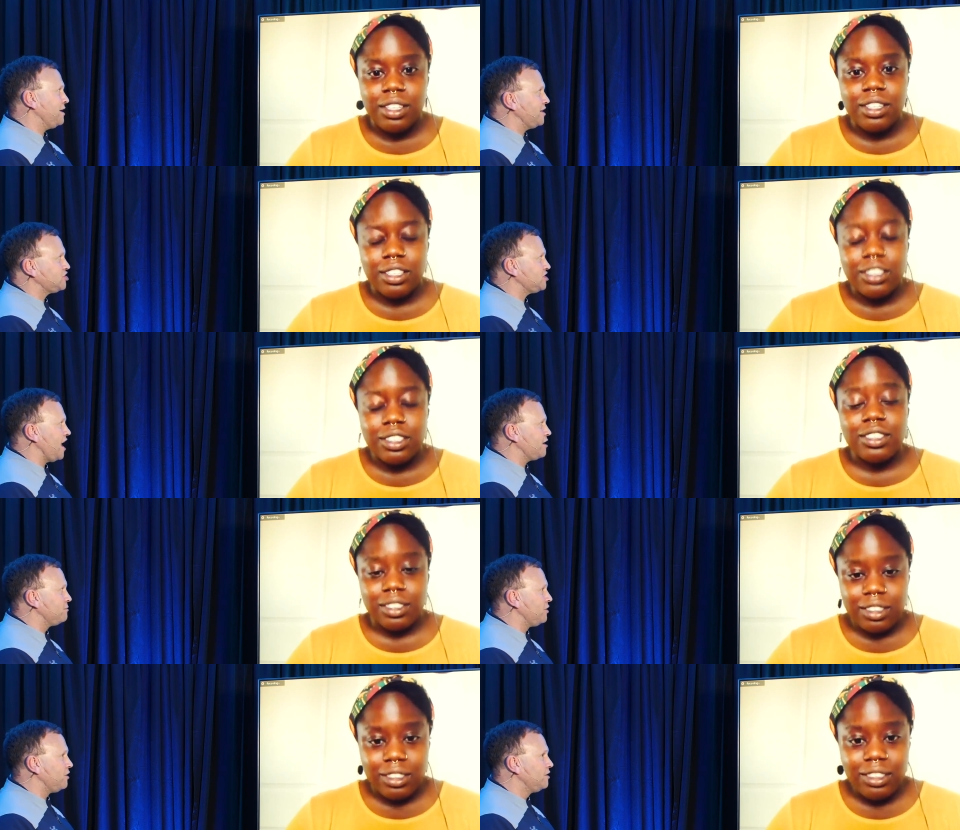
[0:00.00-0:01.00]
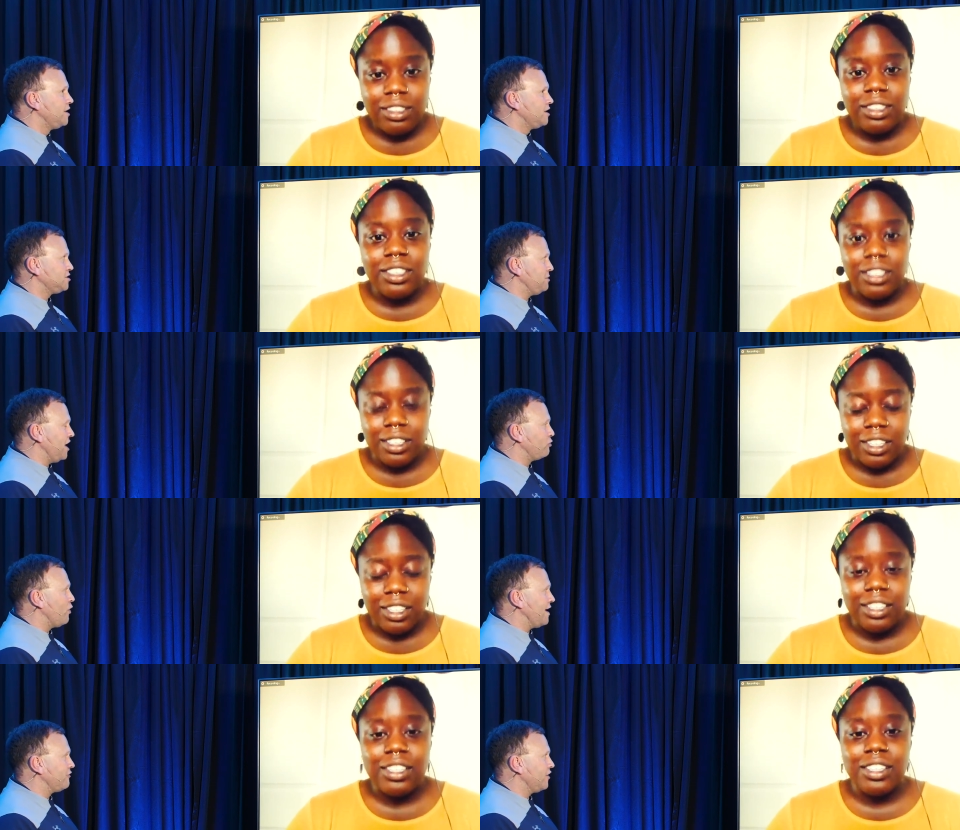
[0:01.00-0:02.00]
Speaker 1: unshakable, to be
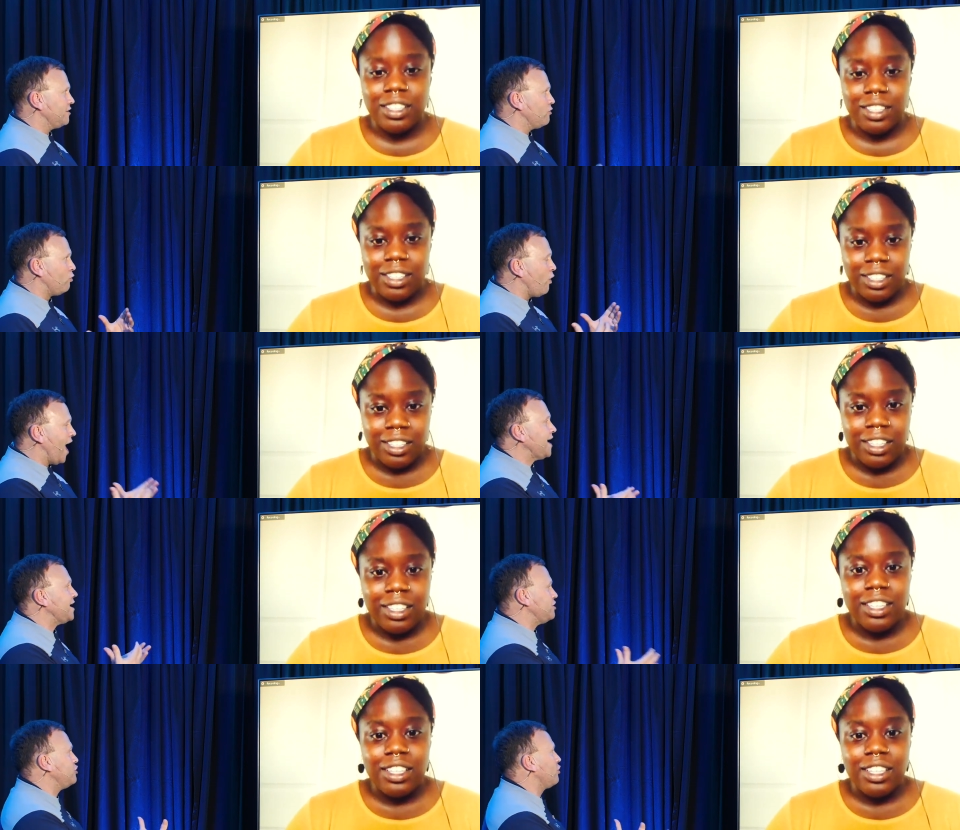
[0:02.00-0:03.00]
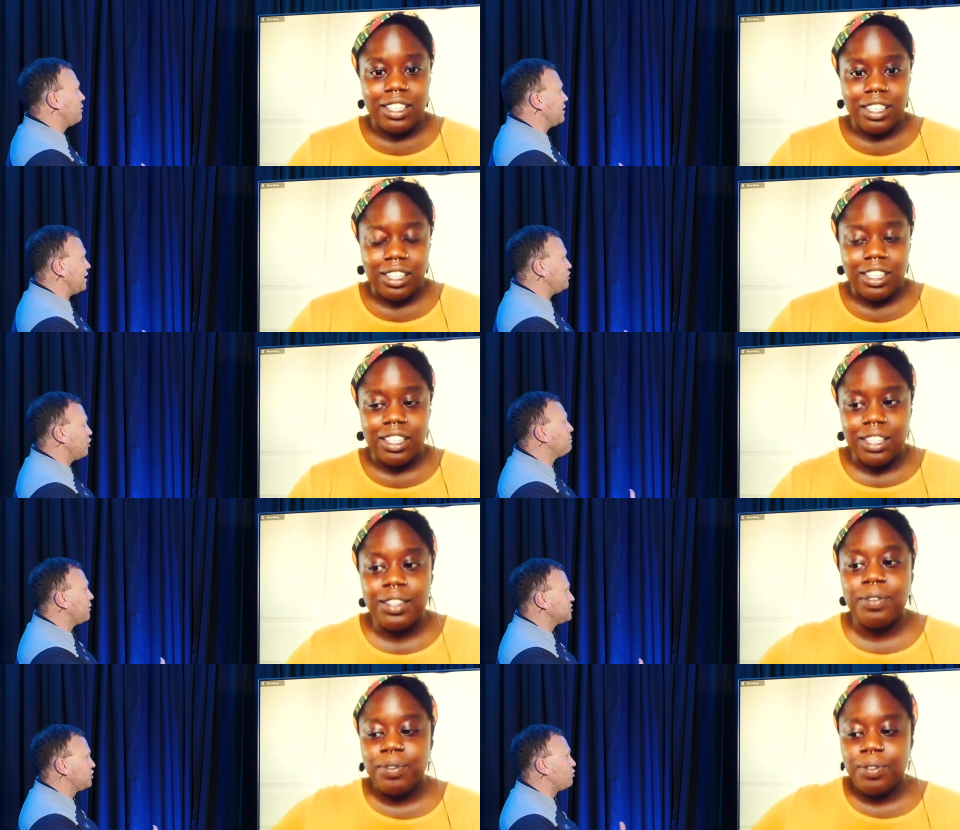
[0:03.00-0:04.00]
unwavering? Why, in your in your
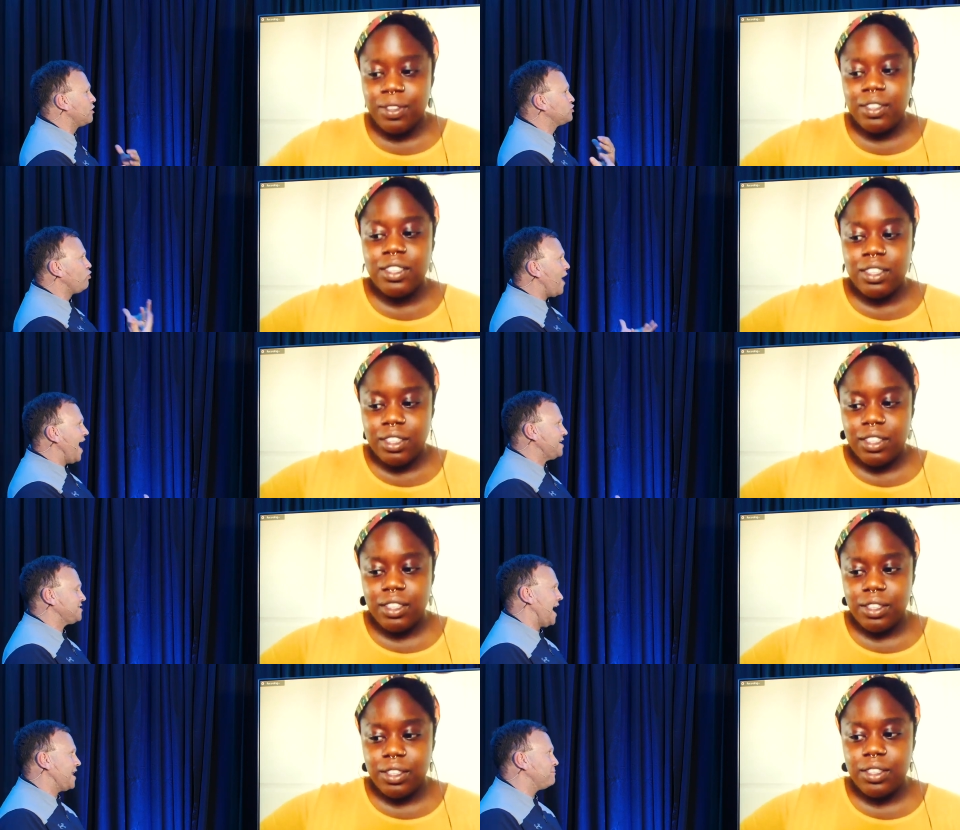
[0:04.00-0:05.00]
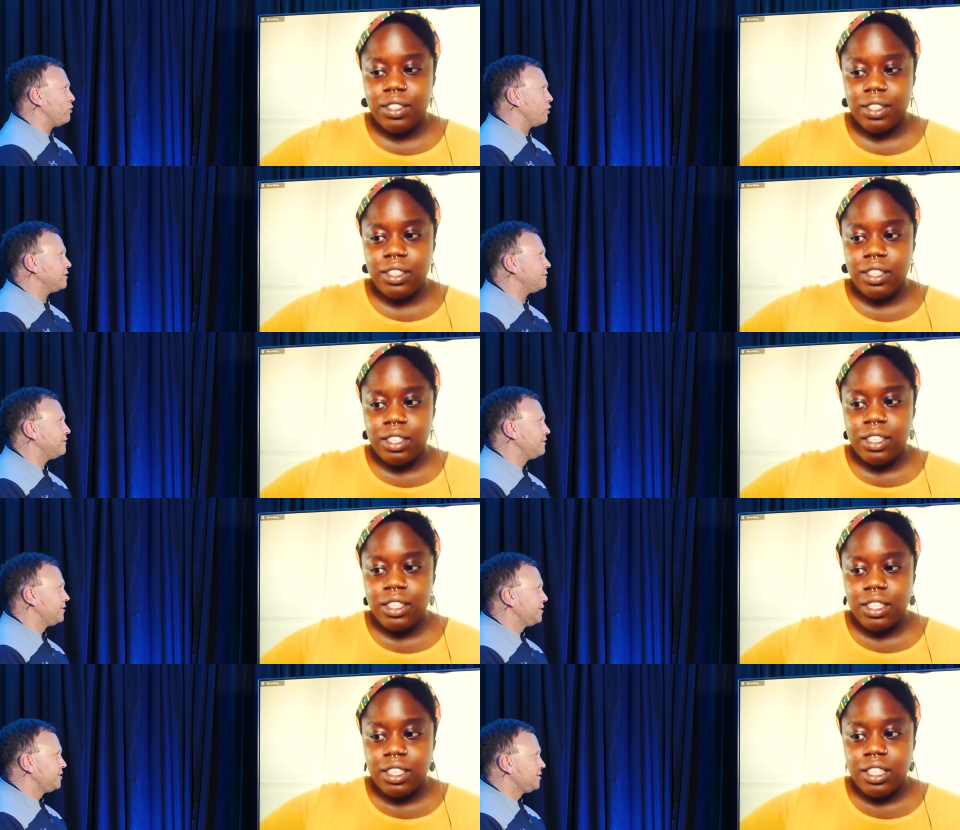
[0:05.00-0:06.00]
personal words, why is that important?
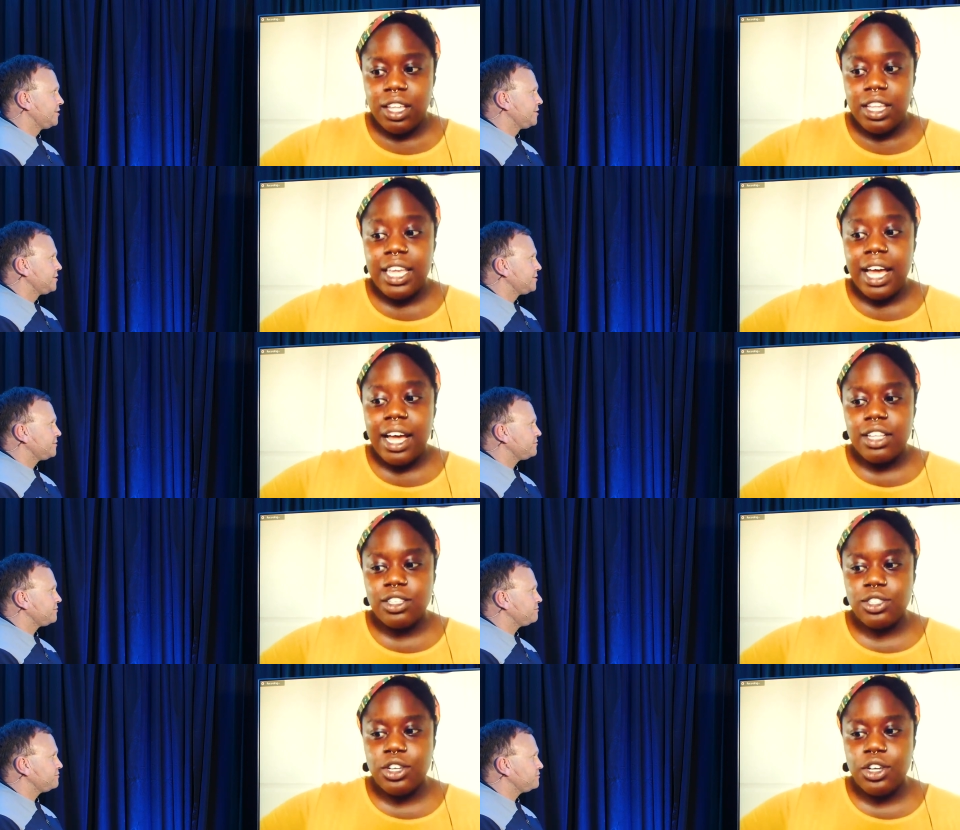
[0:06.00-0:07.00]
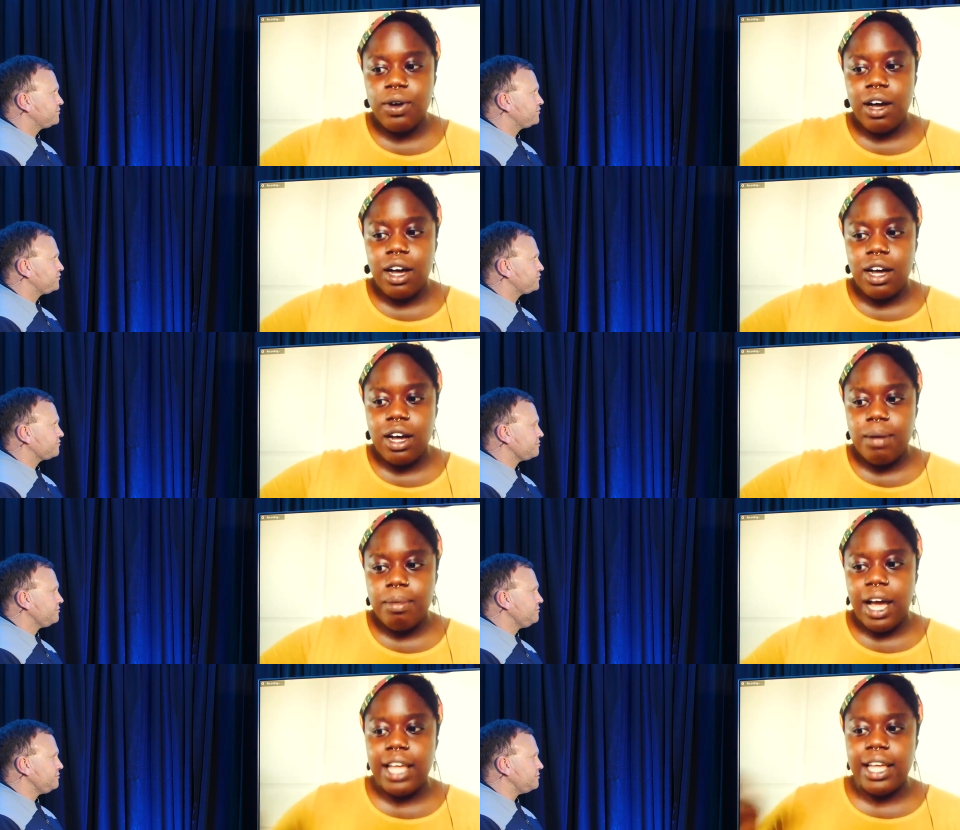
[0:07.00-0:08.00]
Speaker 2: Yeah. So um,
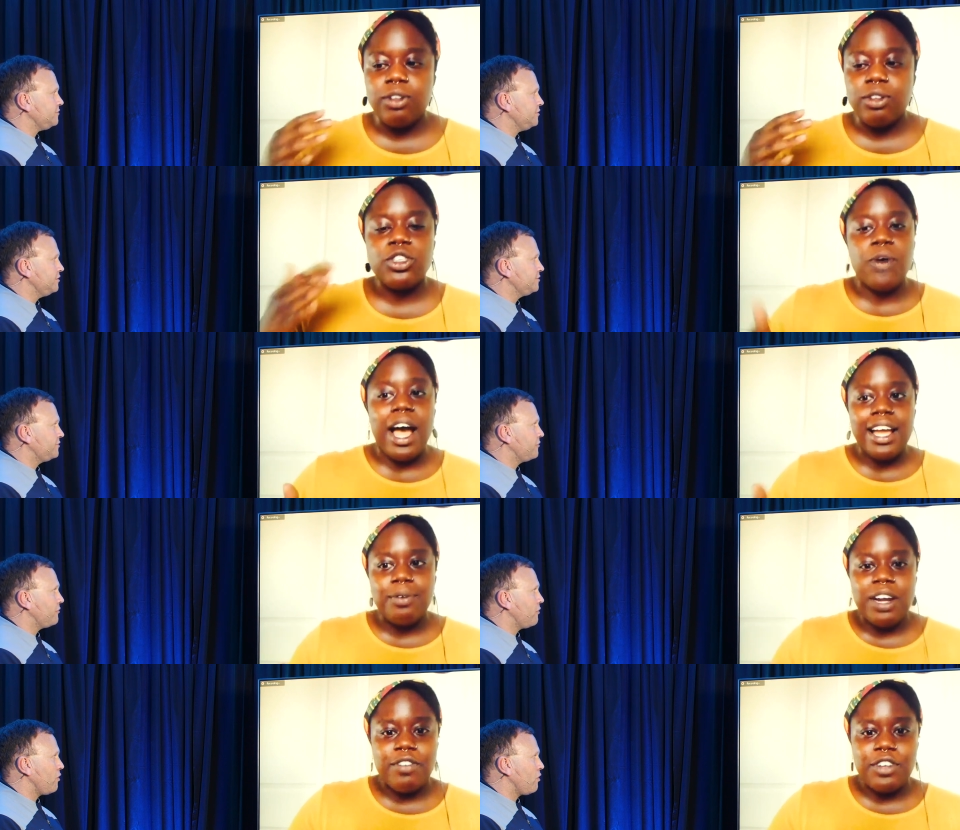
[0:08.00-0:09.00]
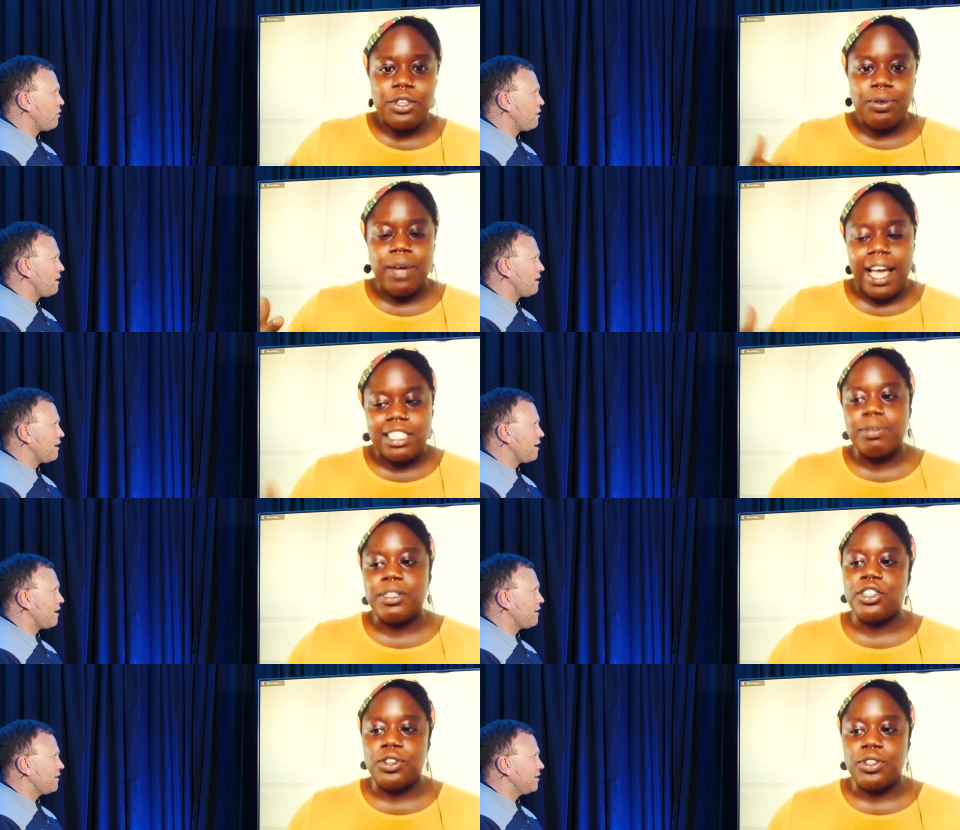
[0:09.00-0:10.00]
I so I whenever you asked me to
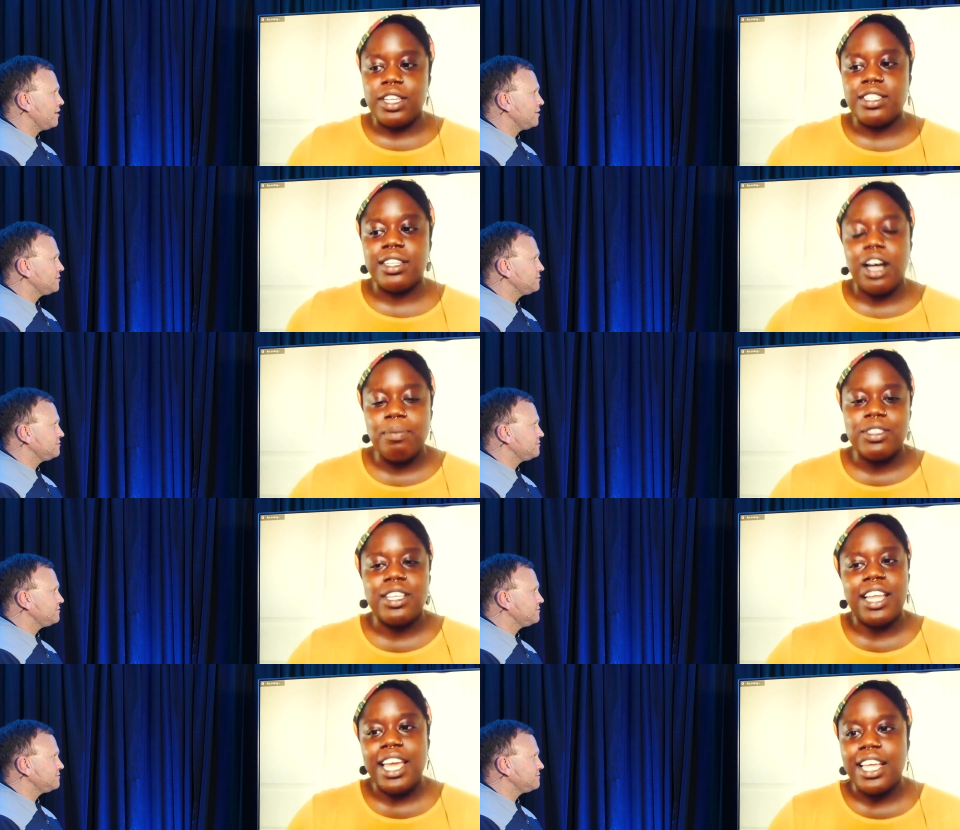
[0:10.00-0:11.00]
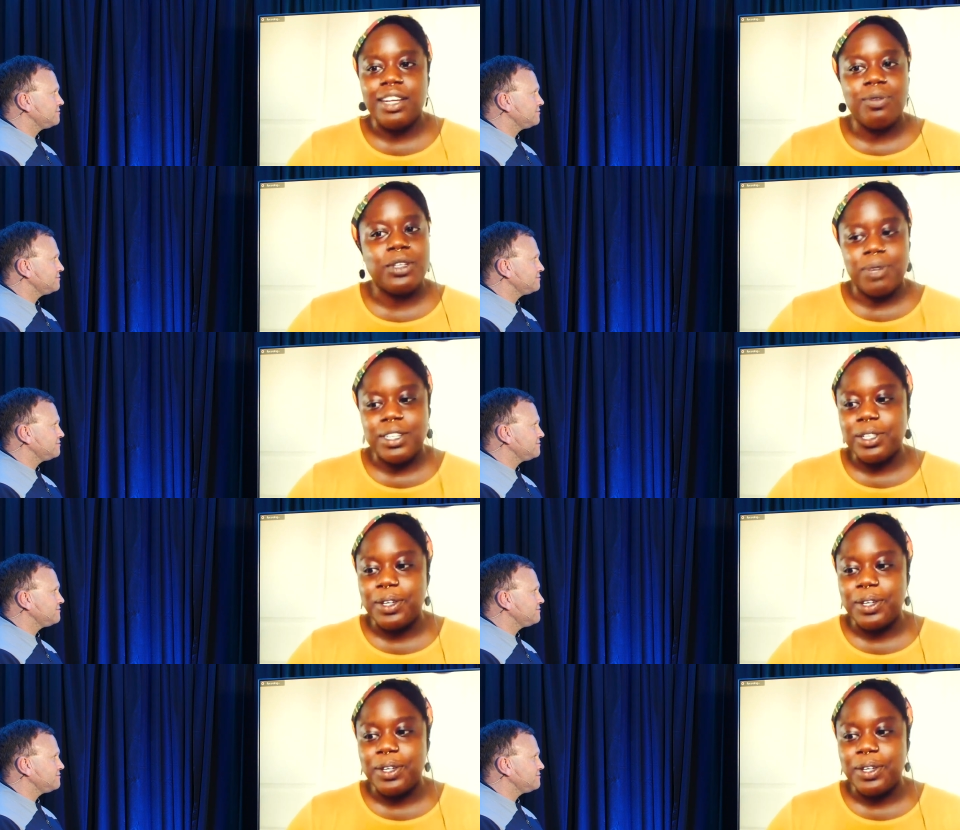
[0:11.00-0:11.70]
do this, um, you said, hey, like what's resolute?